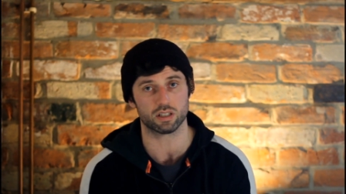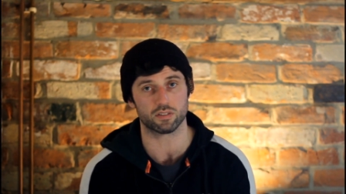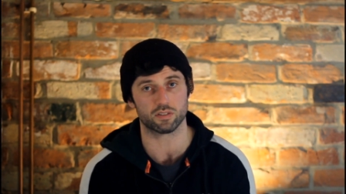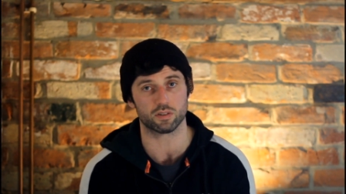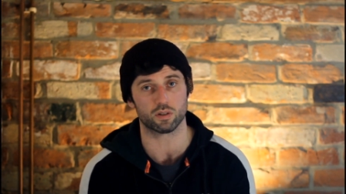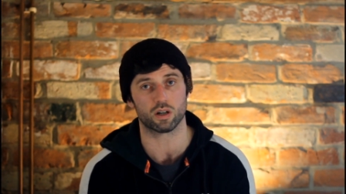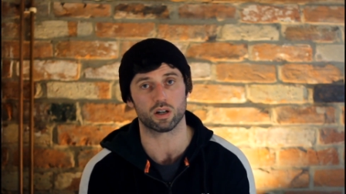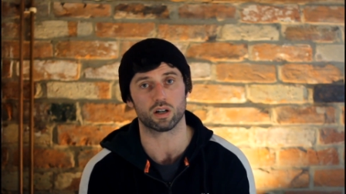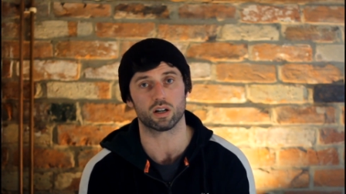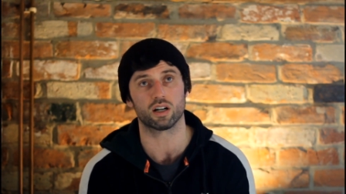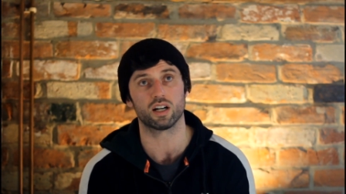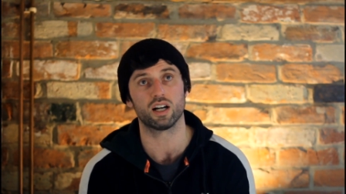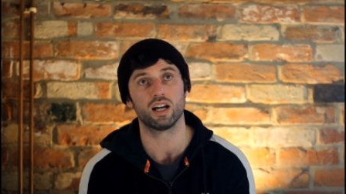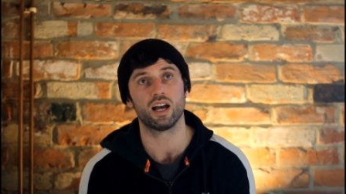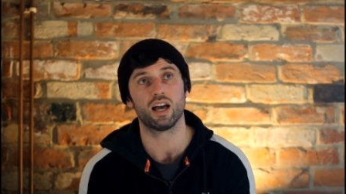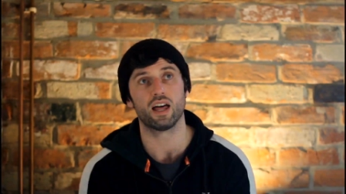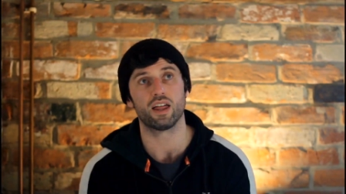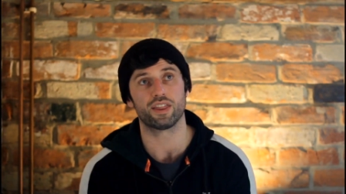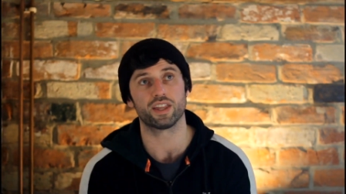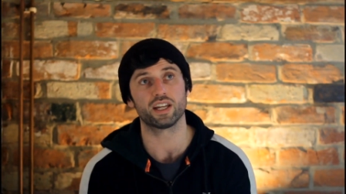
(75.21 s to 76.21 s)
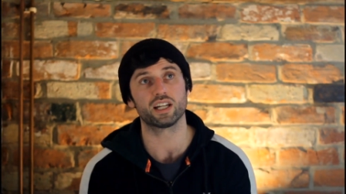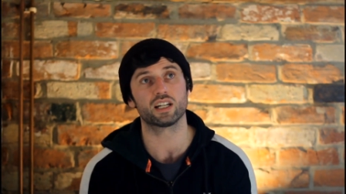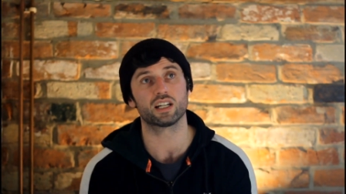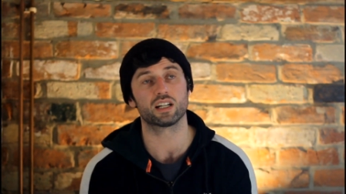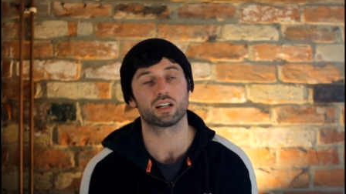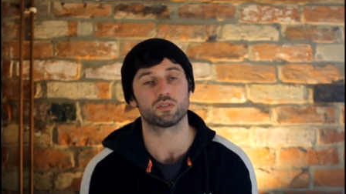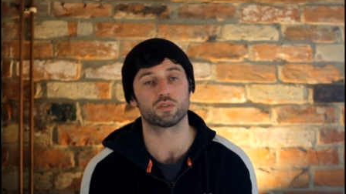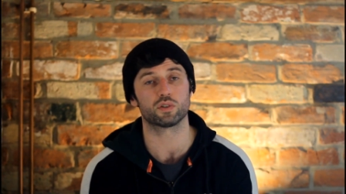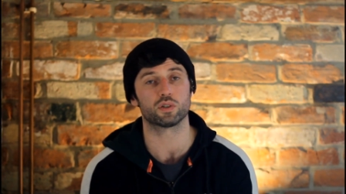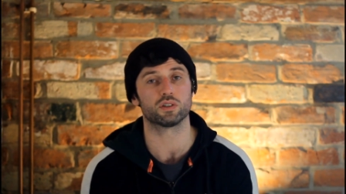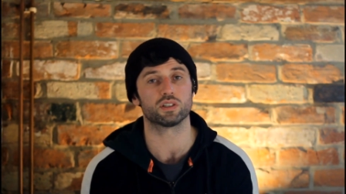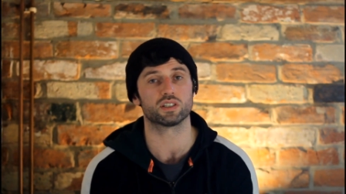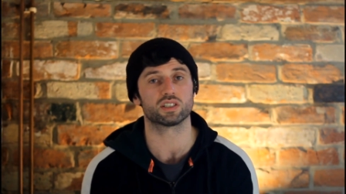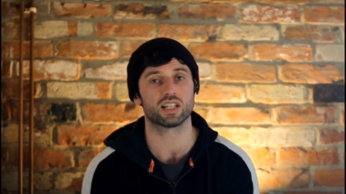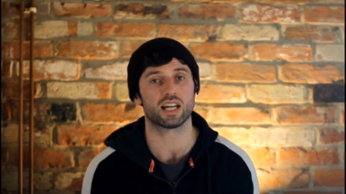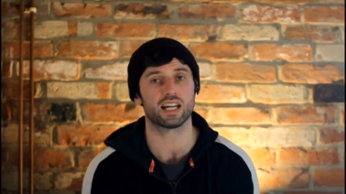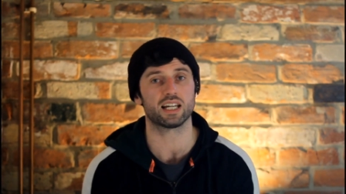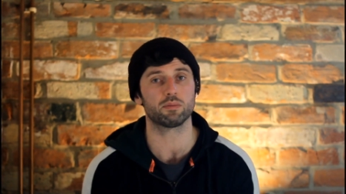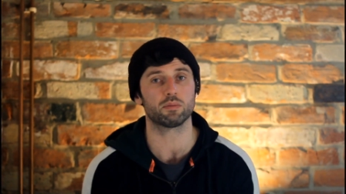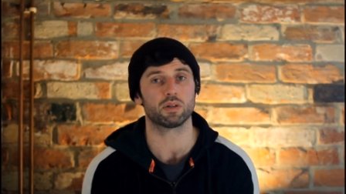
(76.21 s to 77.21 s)
If you are thinking of doing the
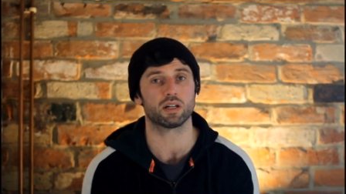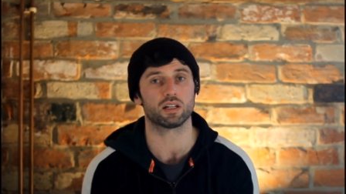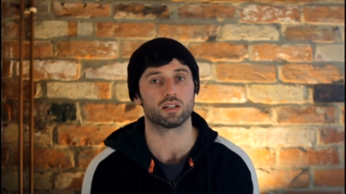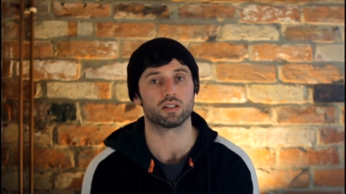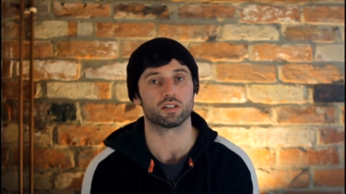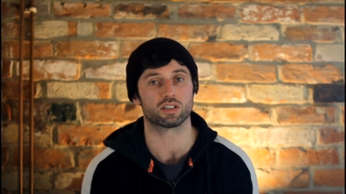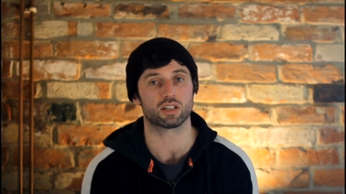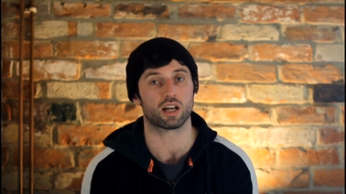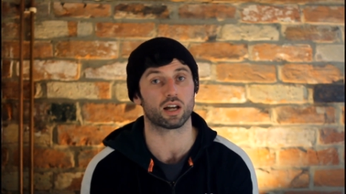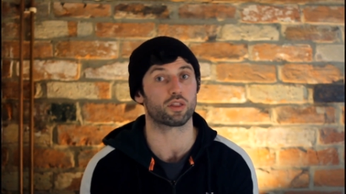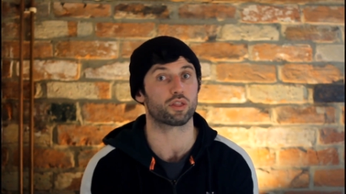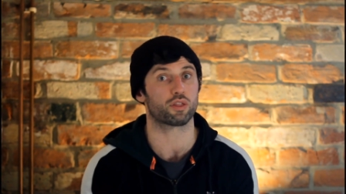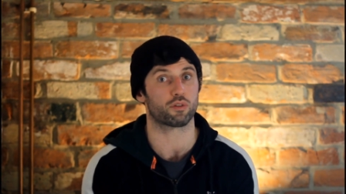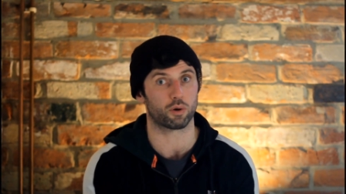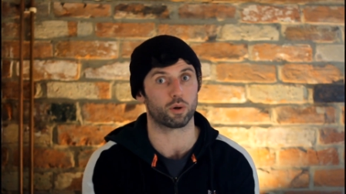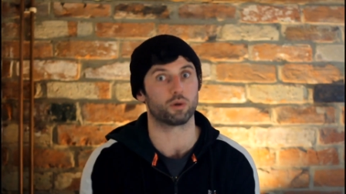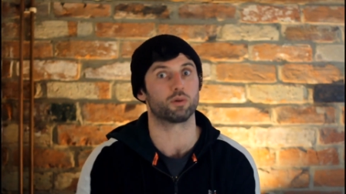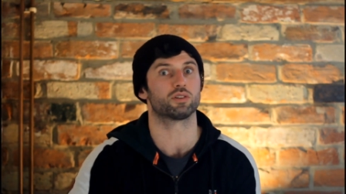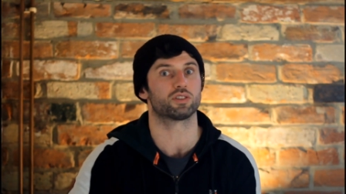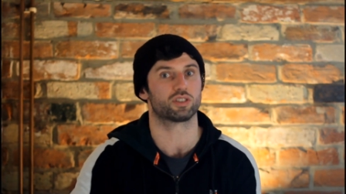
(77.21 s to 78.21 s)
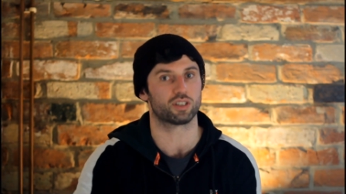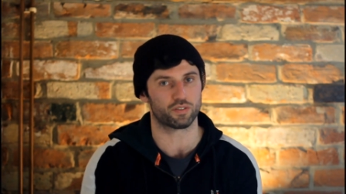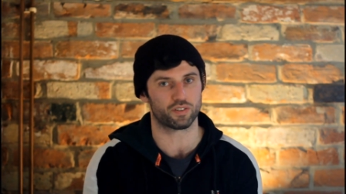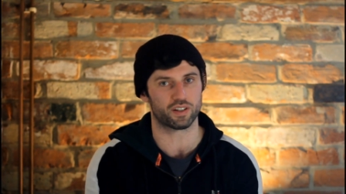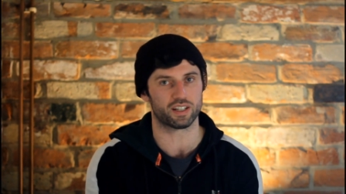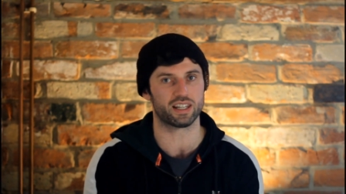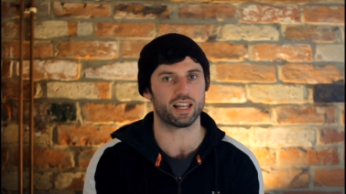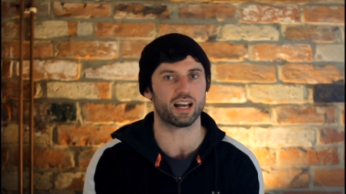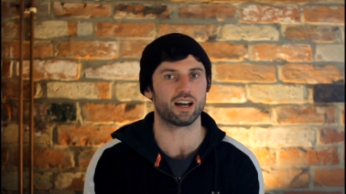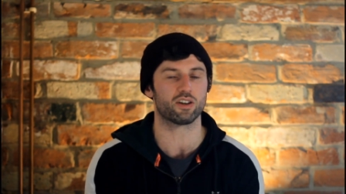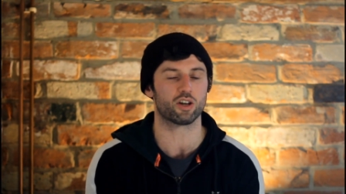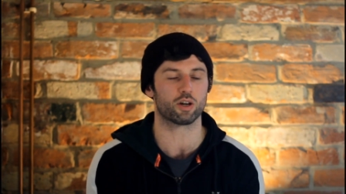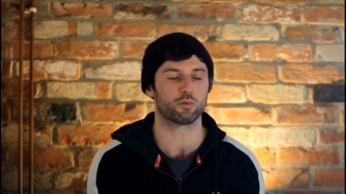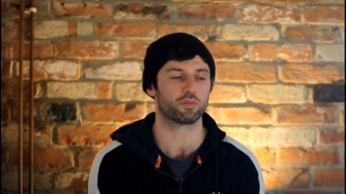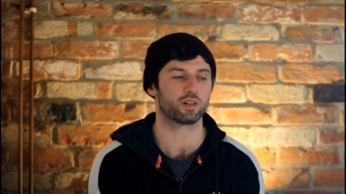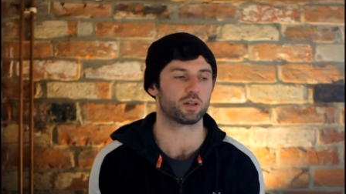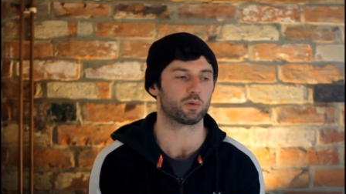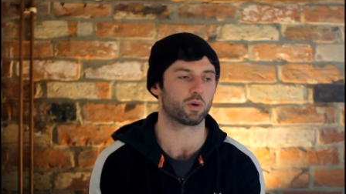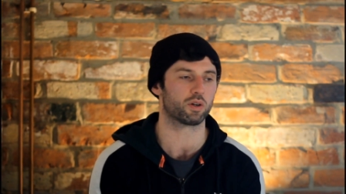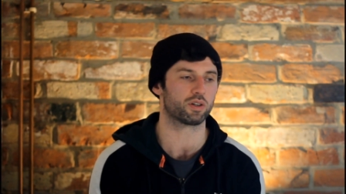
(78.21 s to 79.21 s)
same and just like throwing stuff in there and
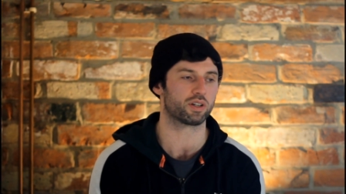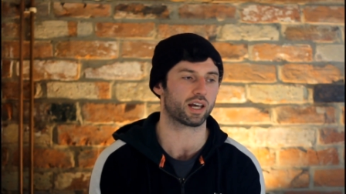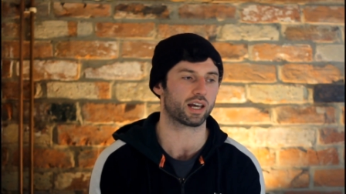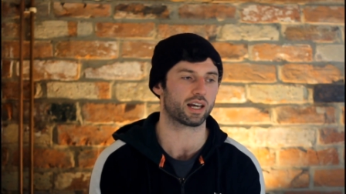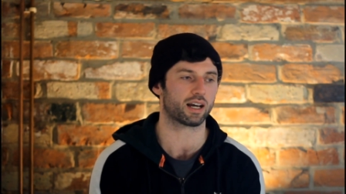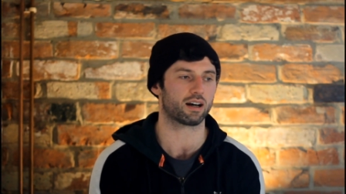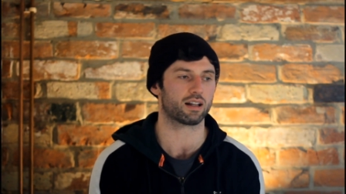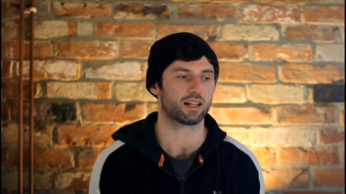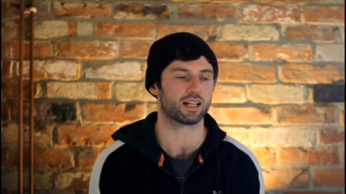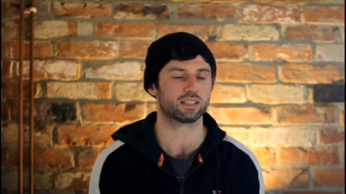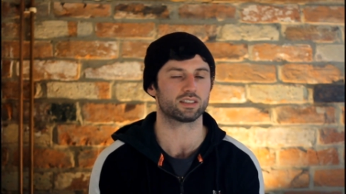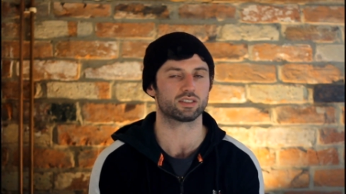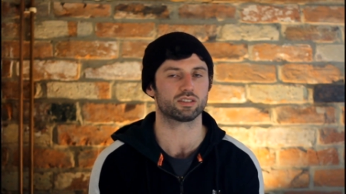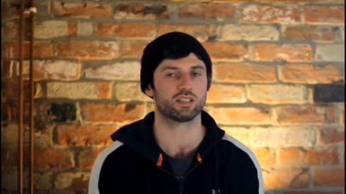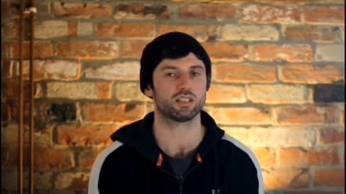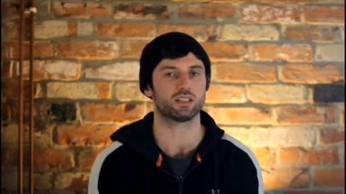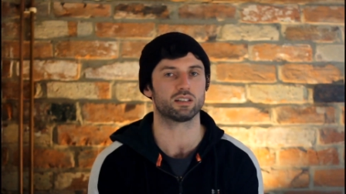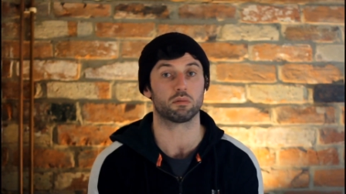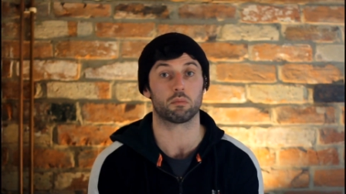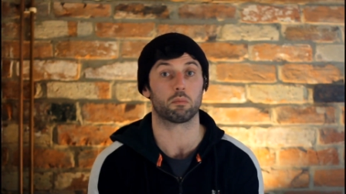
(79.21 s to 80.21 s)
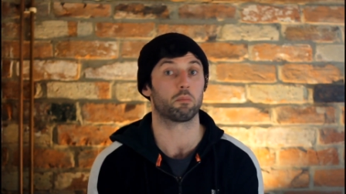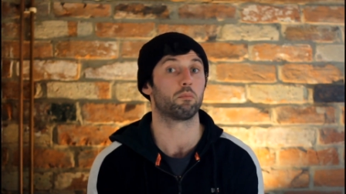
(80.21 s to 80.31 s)
hopefully one day I'll answer it,